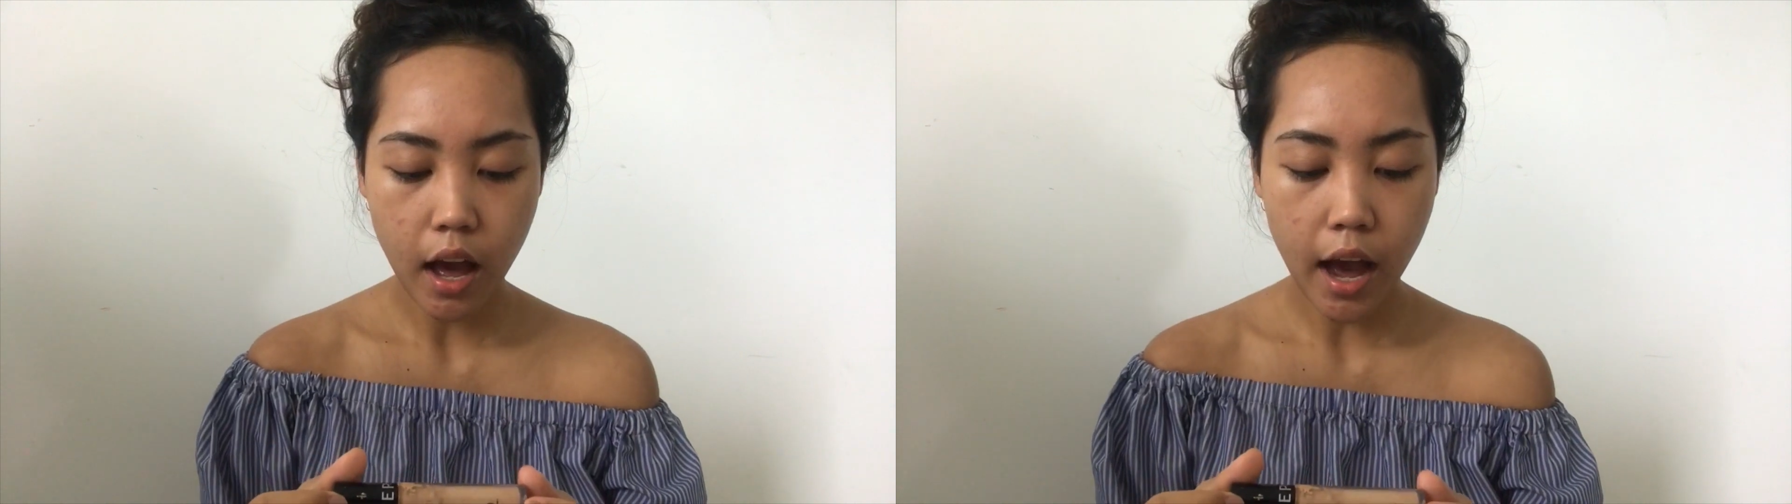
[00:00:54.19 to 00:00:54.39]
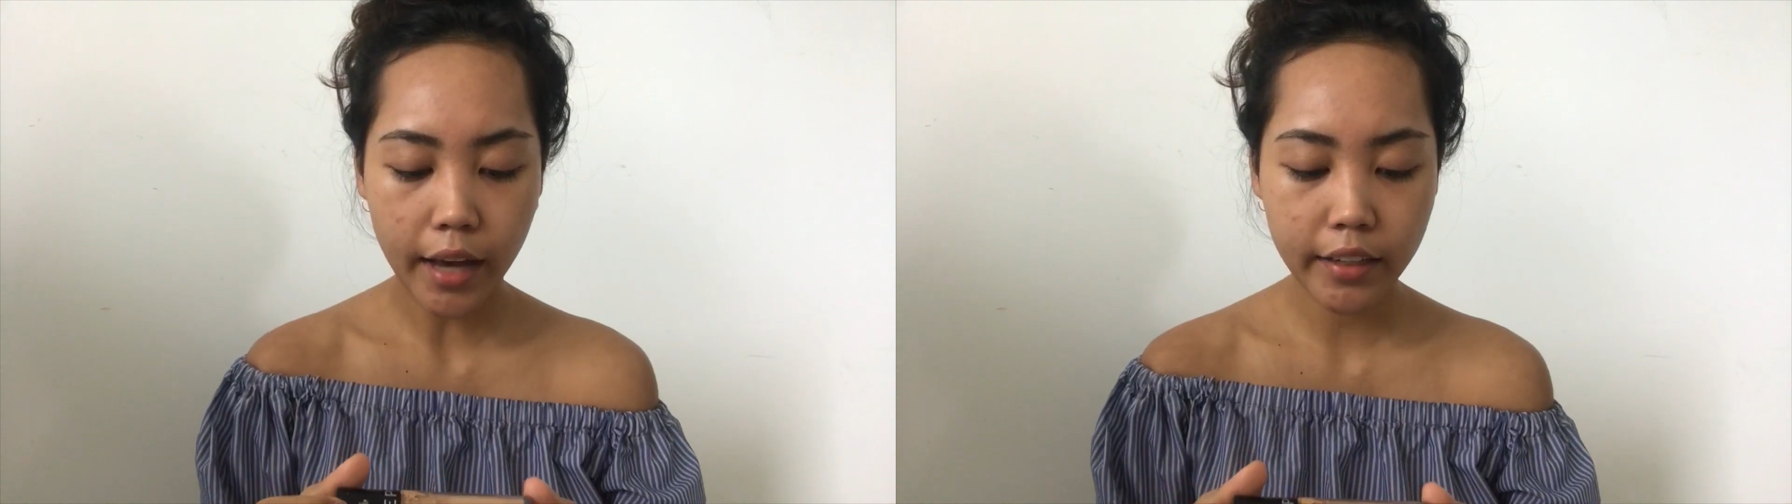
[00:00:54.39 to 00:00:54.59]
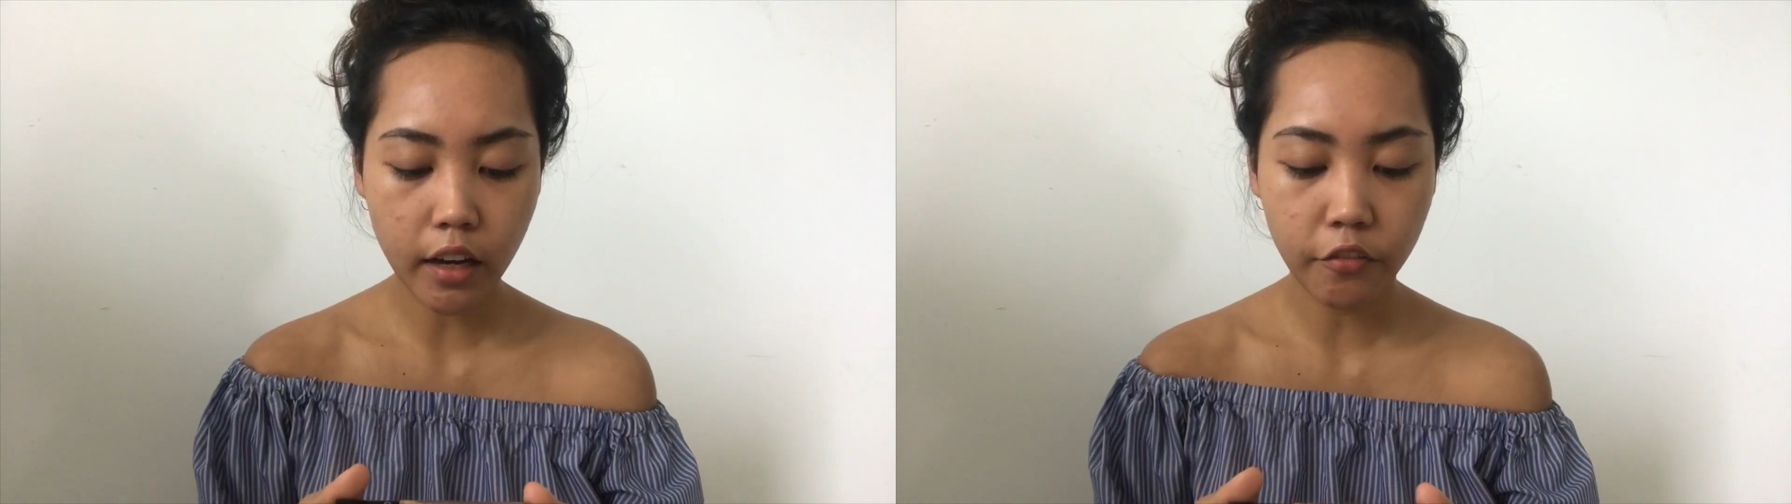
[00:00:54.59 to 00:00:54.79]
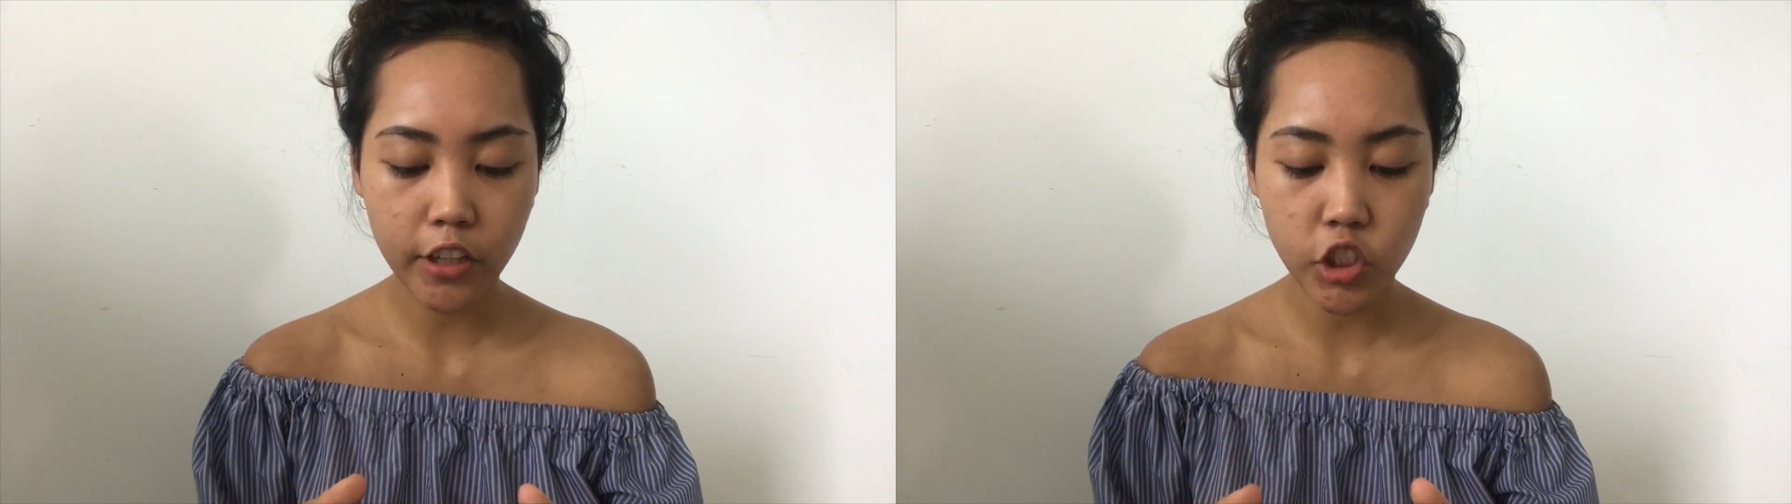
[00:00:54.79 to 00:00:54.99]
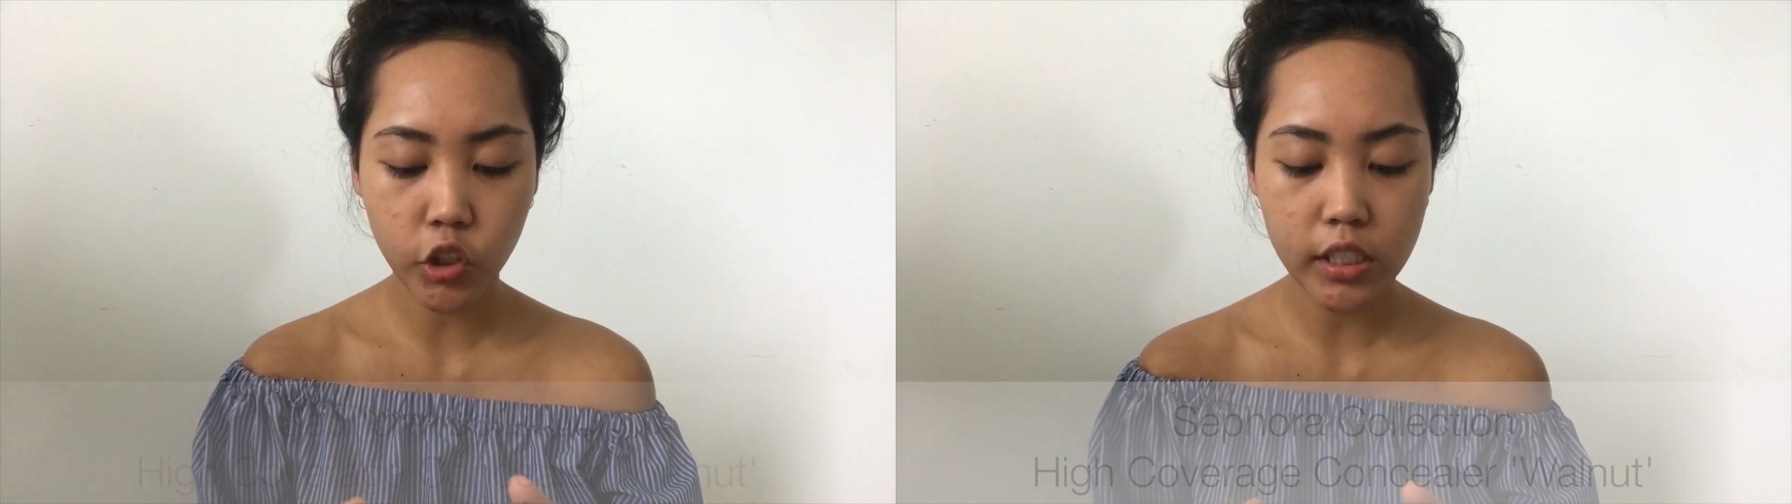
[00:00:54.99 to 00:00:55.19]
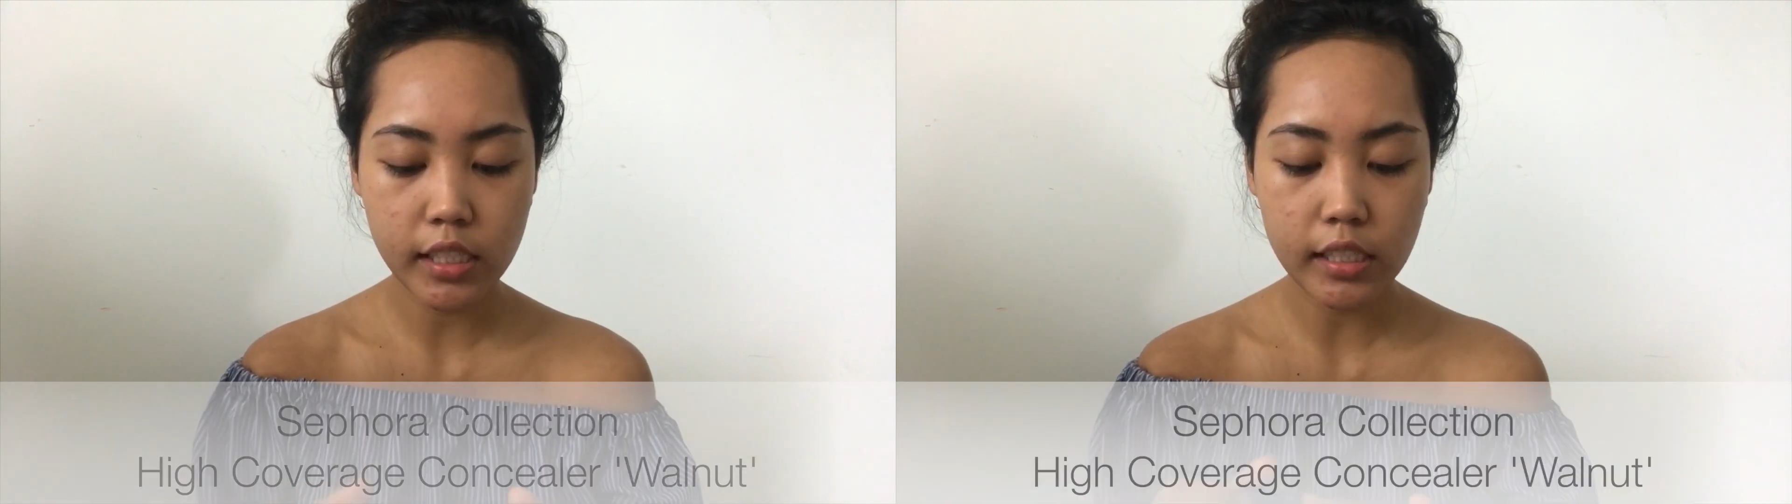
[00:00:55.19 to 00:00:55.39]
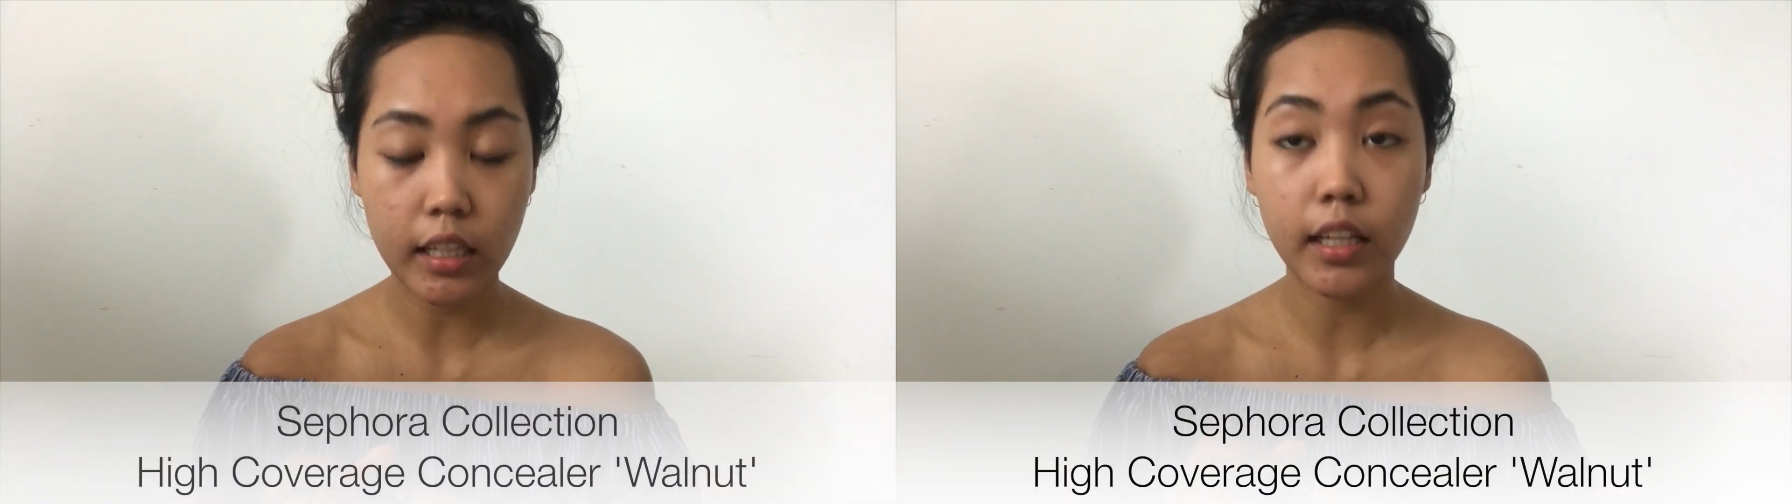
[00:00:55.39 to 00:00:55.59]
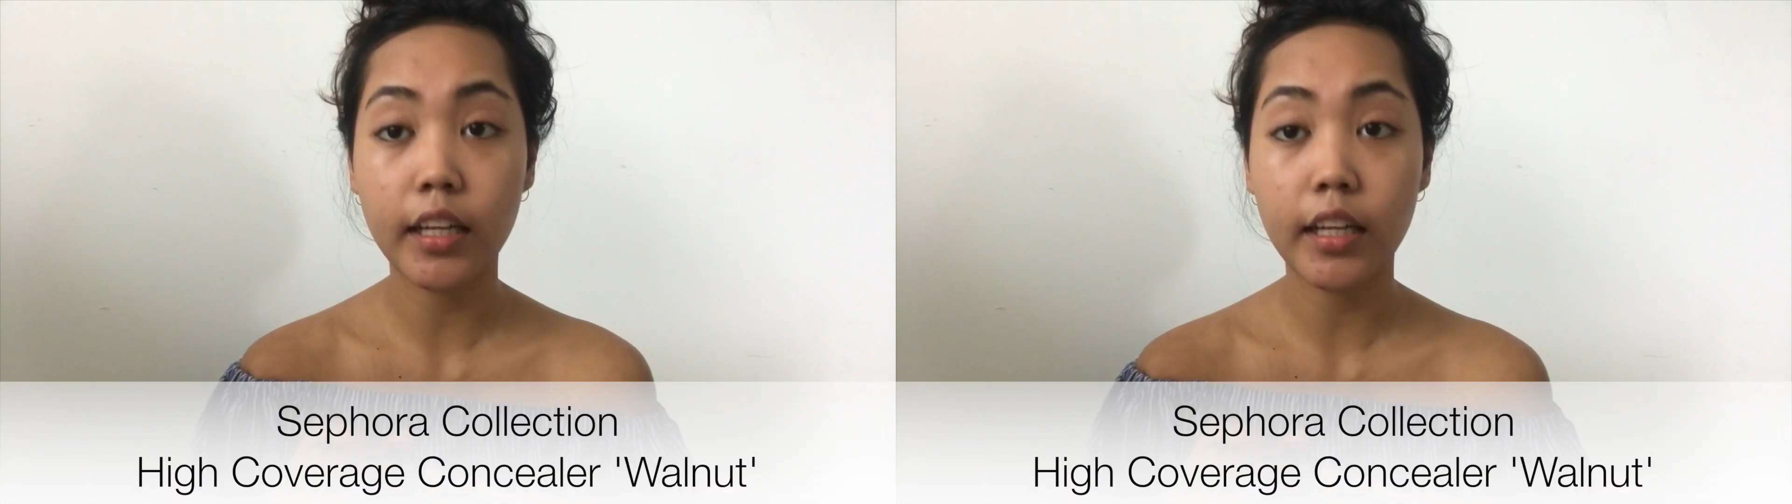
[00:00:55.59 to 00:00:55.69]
High Coverage Concealer